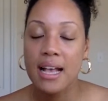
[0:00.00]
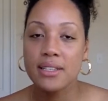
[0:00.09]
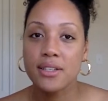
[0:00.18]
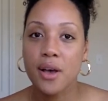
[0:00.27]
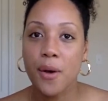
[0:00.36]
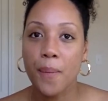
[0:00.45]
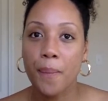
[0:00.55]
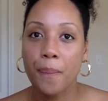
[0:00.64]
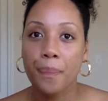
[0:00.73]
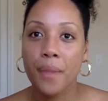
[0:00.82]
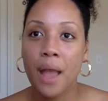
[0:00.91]
So,
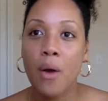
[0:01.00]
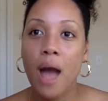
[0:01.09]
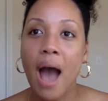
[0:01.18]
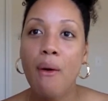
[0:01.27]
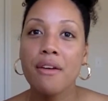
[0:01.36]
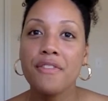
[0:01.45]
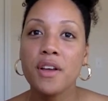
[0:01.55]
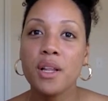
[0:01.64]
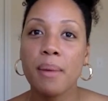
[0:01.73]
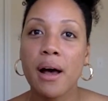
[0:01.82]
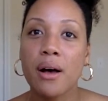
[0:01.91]
how I feel
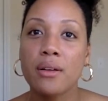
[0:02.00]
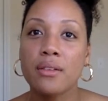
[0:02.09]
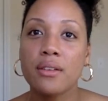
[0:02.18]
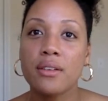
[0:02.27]
about